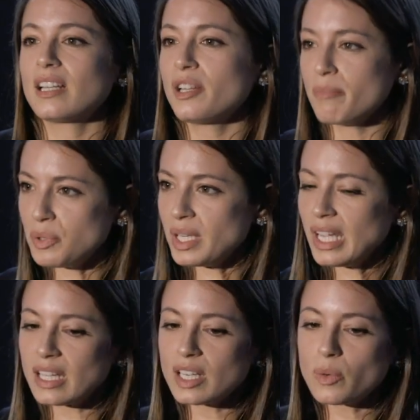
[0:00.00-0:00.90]

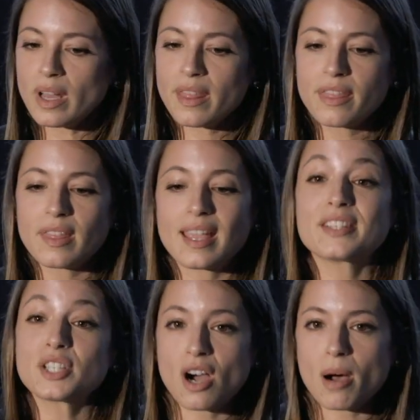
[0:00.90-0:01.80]
communicated with,
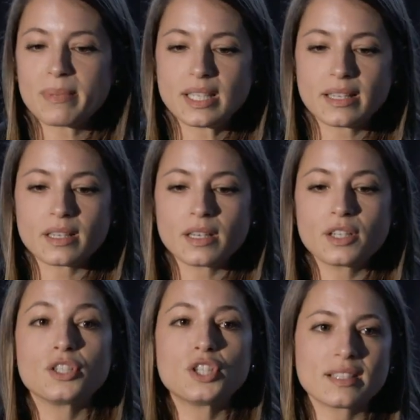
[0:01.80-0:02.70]
and accommodated
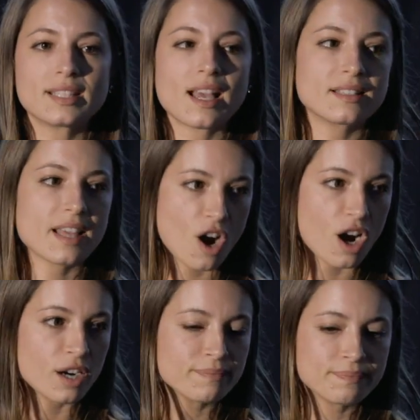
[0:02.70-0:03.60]
just as they
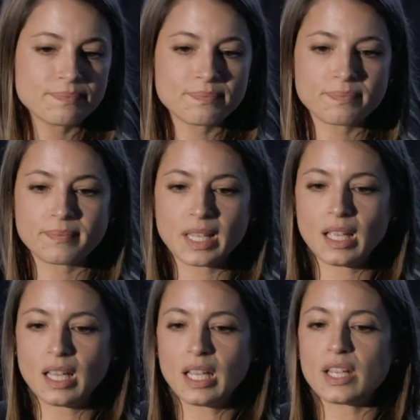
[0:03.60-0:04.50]
are.
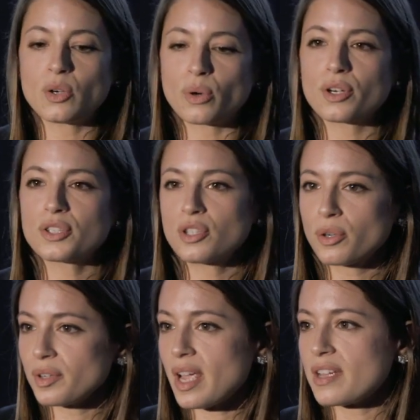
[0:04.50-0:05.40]
In order to
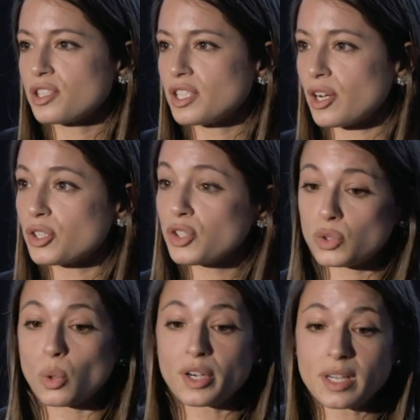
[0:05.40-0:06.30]
create shared
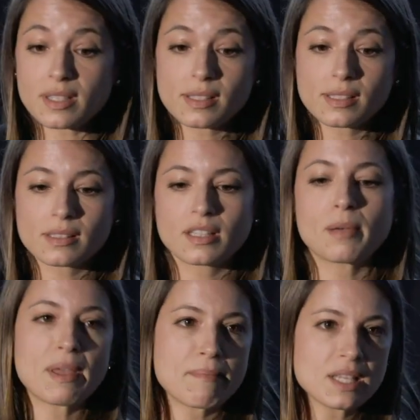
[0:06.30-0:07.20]
stories,
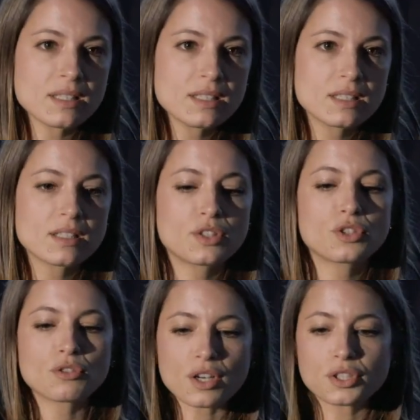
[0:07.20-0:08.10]
commitments,
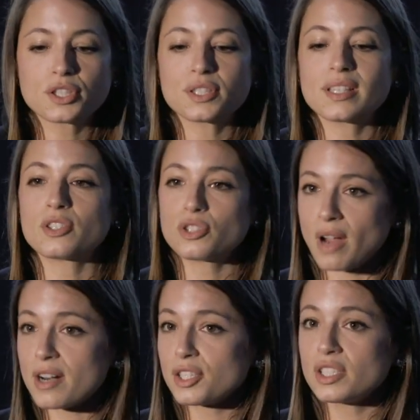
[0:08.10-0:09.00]
structures, and
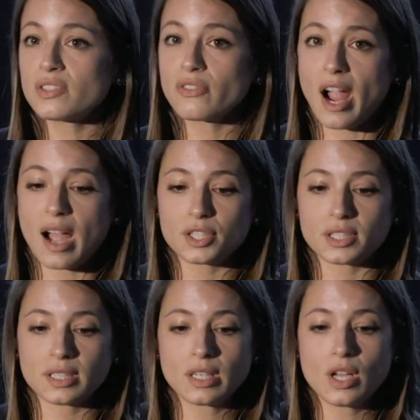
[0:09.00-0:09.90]
strategies for
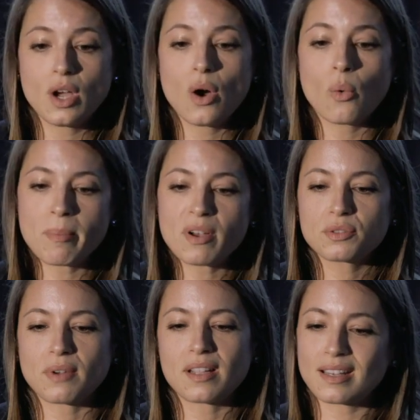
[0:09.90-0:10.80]
action, we
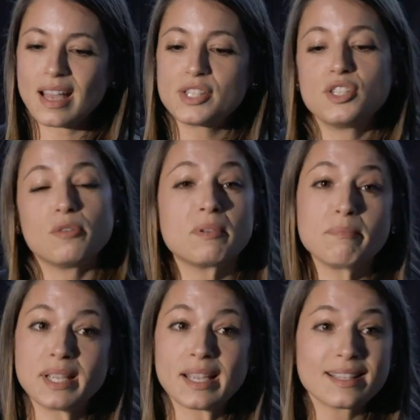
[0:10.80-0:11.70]
must recognize human
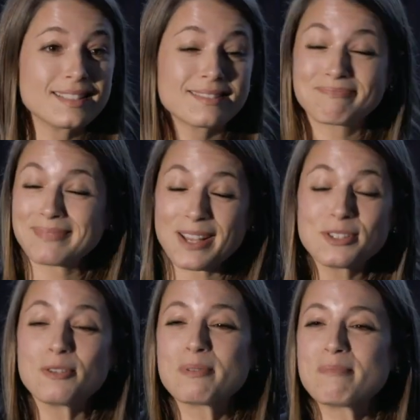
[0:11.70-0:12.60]
beings as
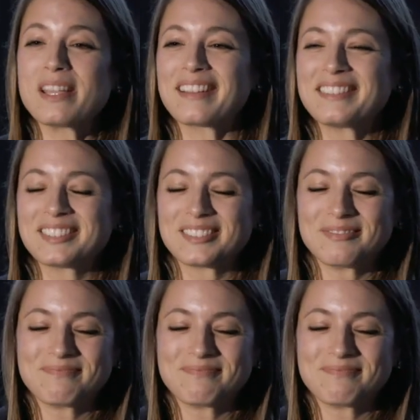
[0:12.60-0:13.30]
human beings.